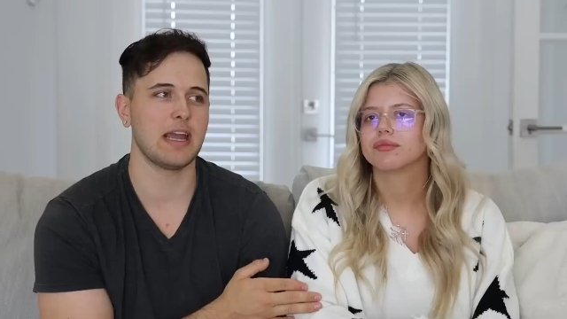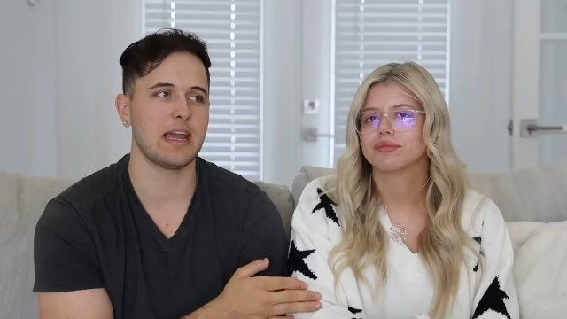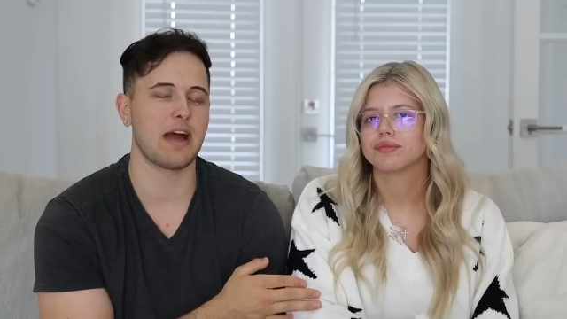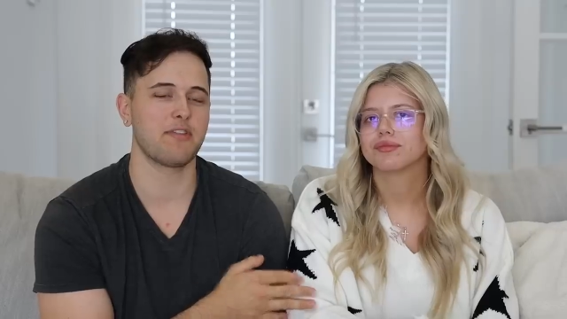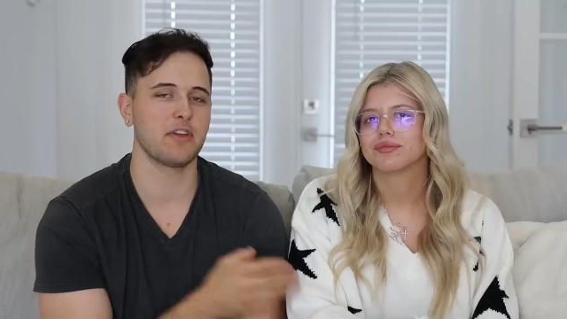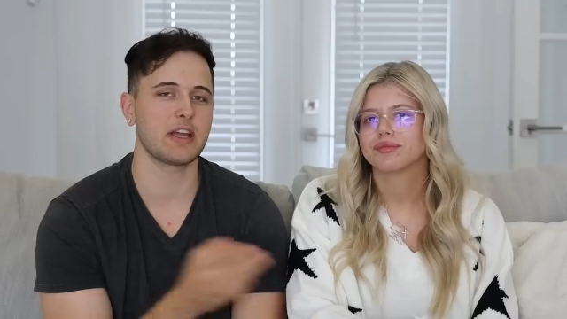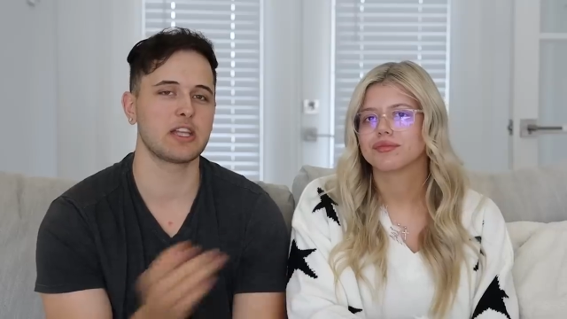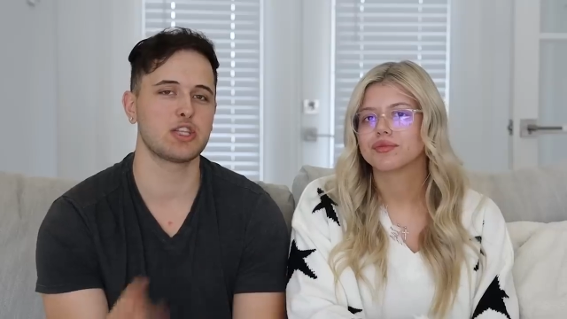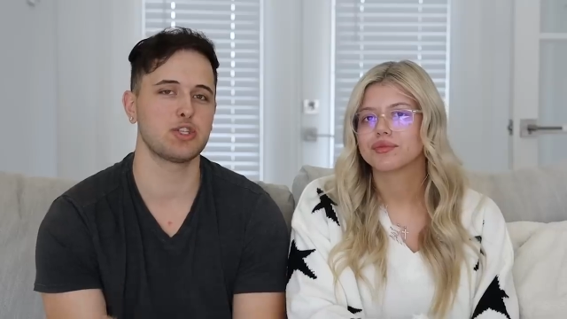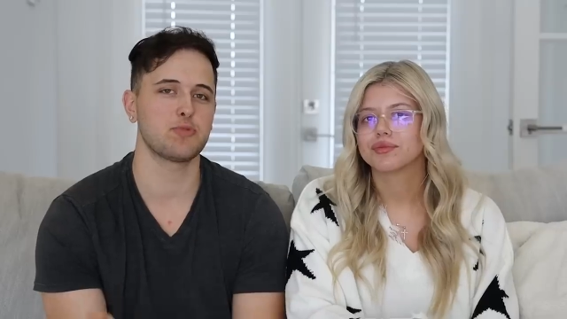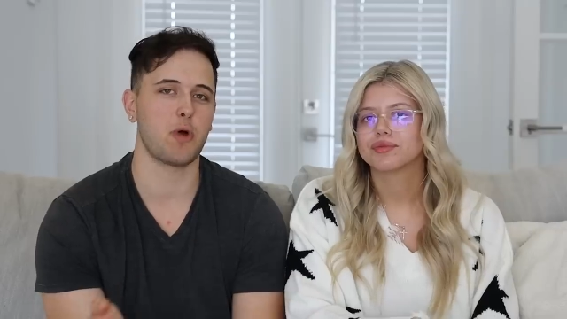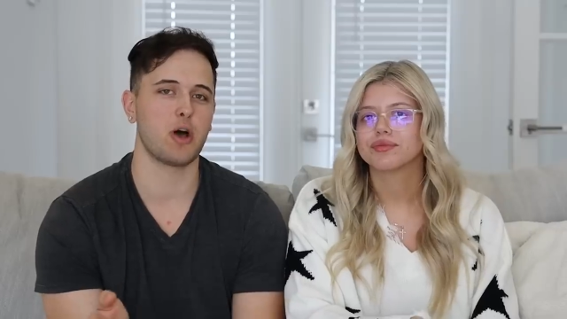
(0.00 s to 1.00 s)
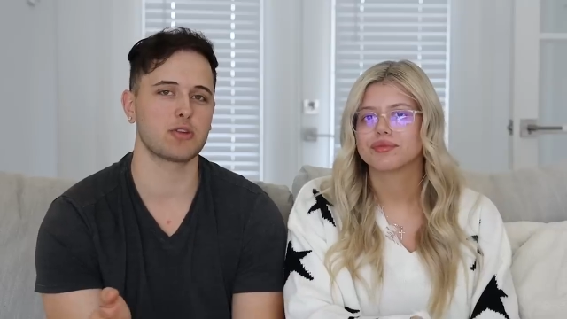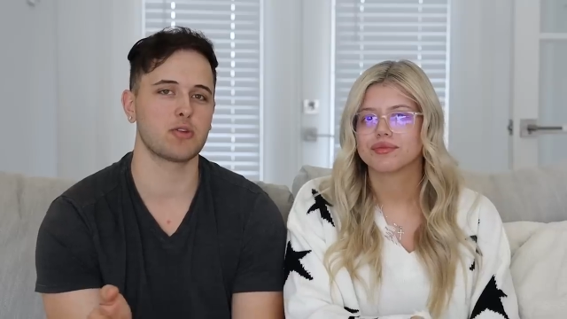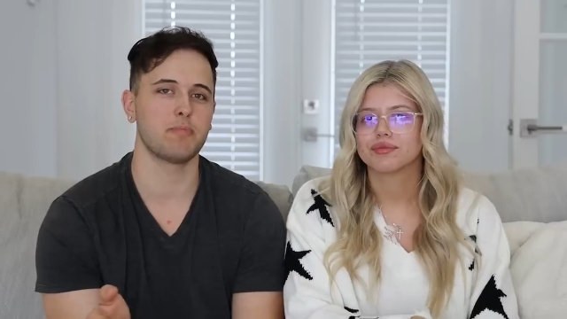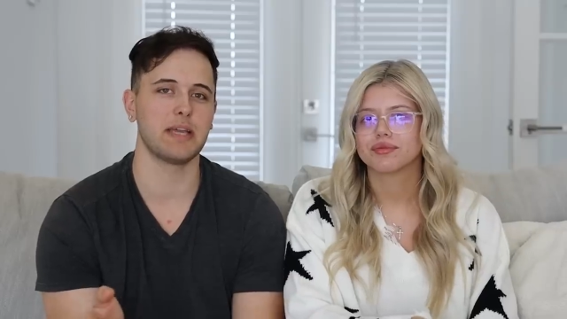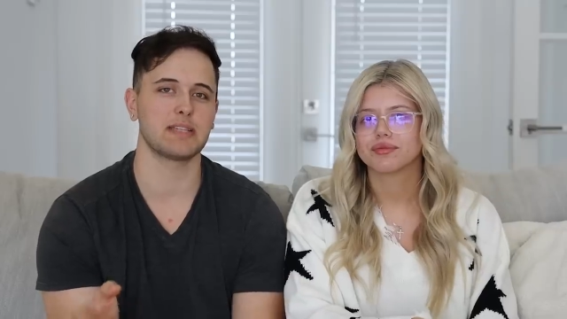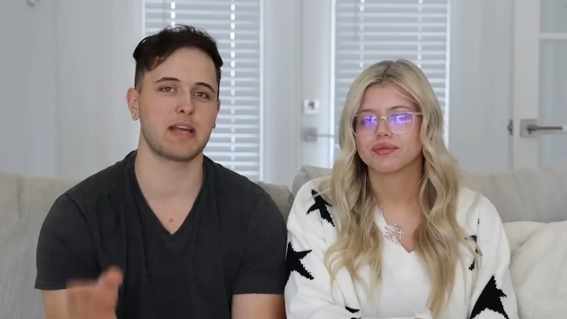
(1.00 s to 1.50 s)
Speaker 1: and I feel like it's just
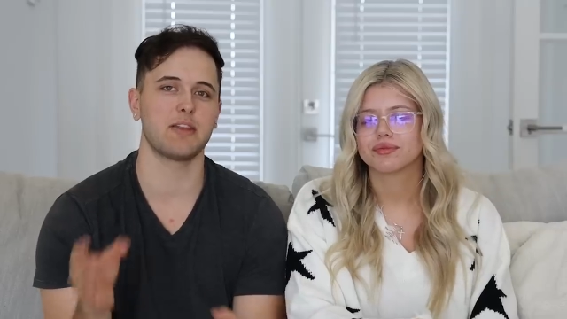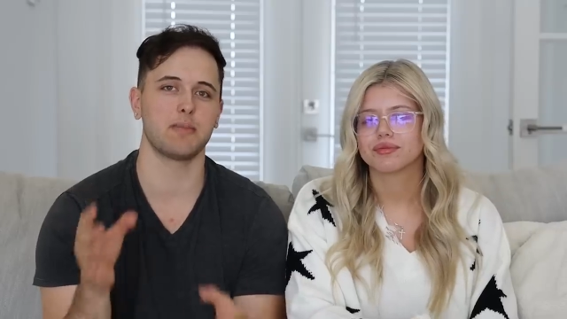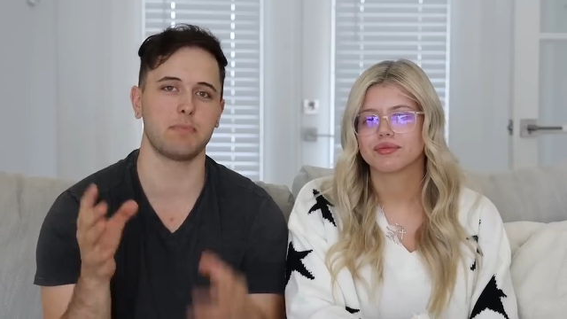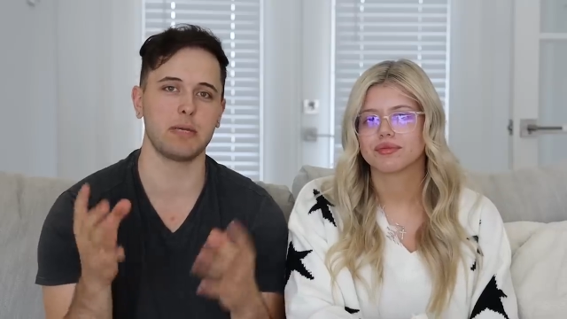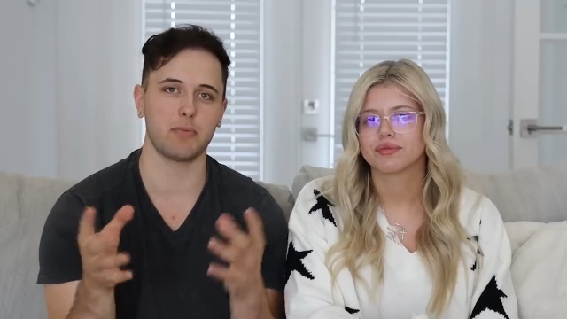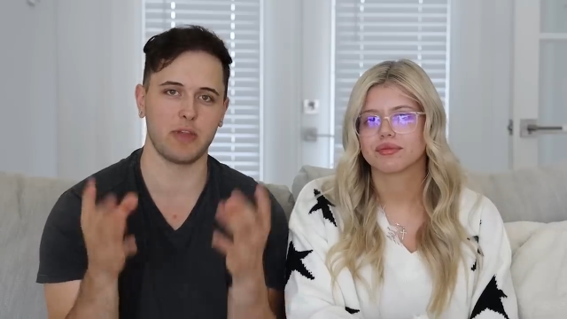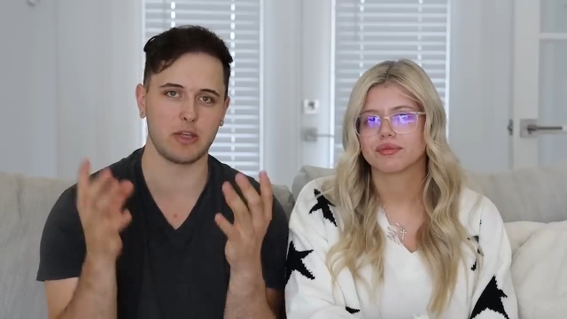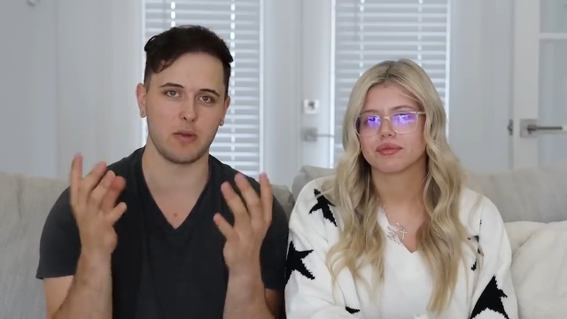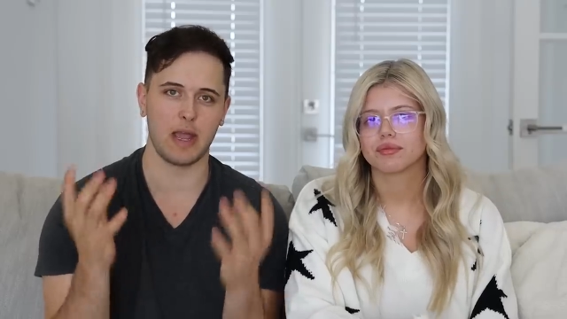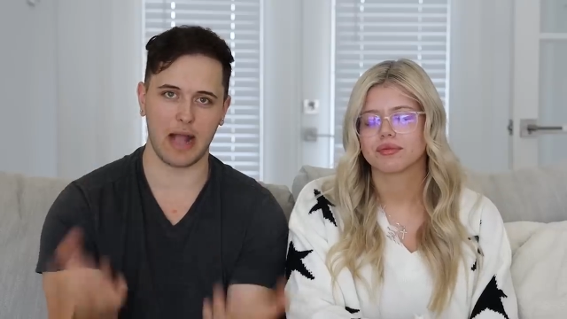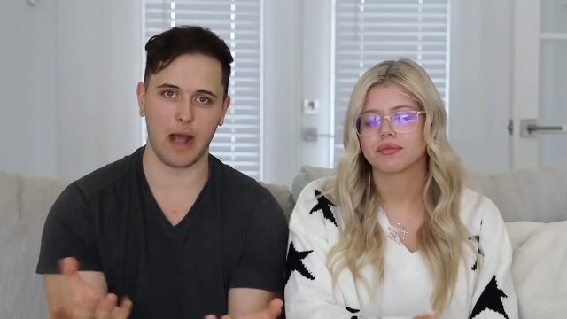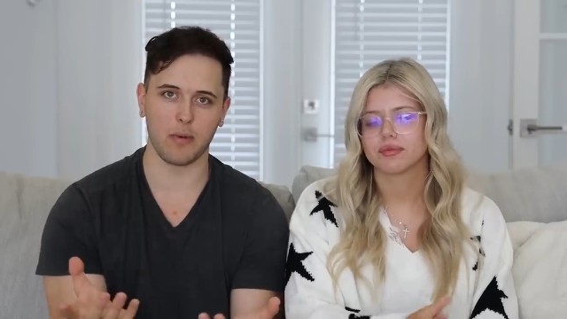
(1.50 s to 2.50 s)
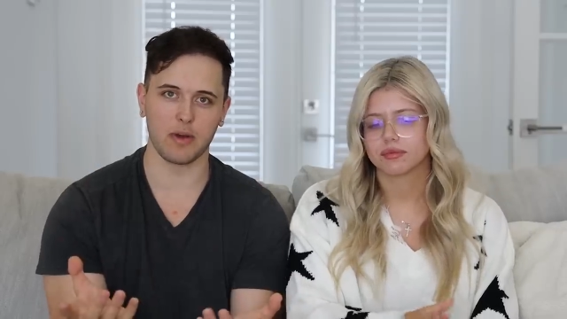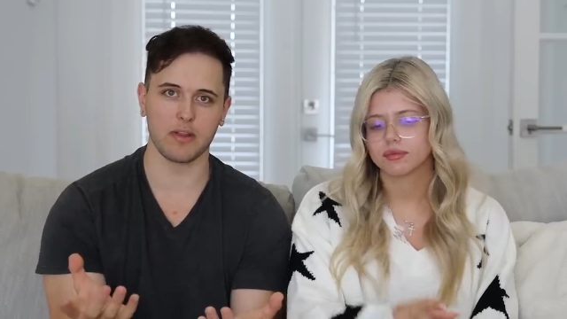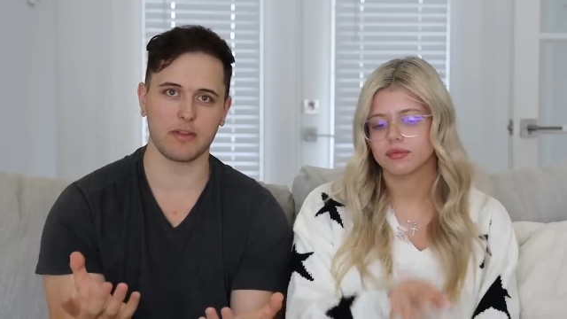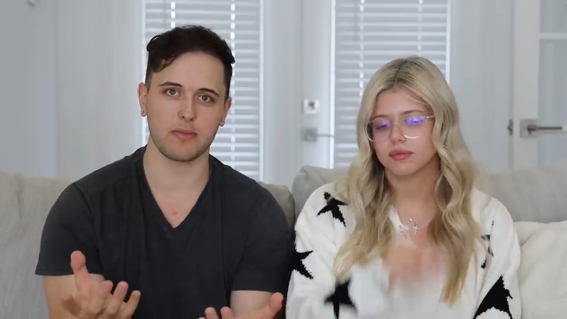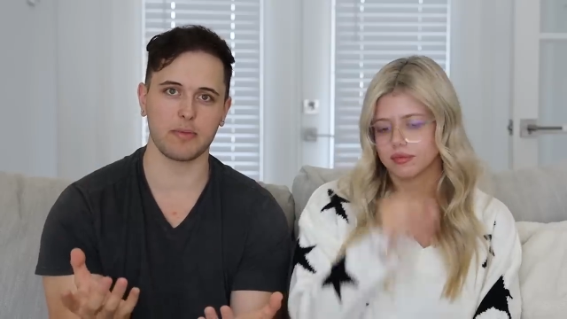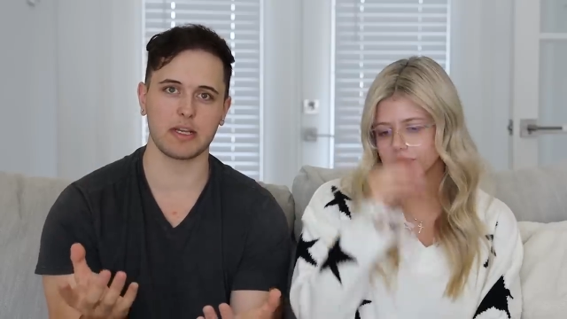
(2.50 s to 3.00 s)
also based on the people that you hang out
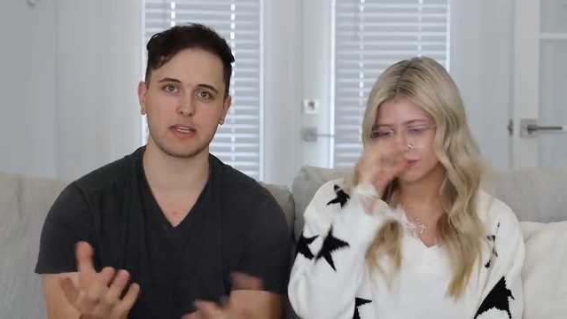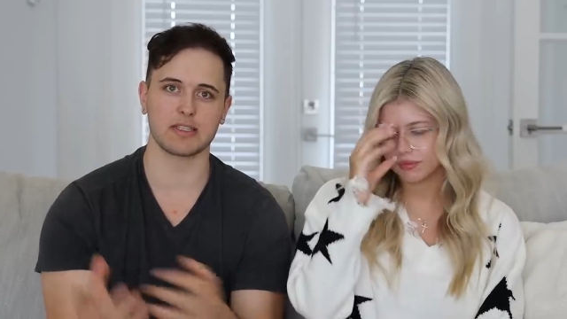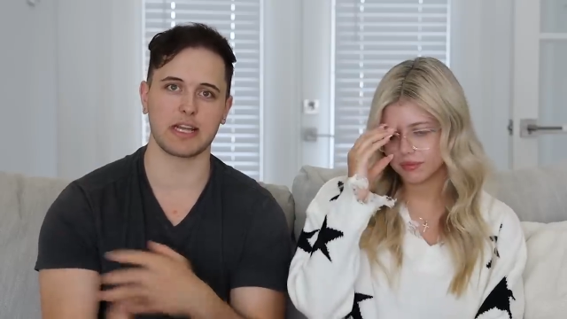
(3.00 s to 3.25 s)
with because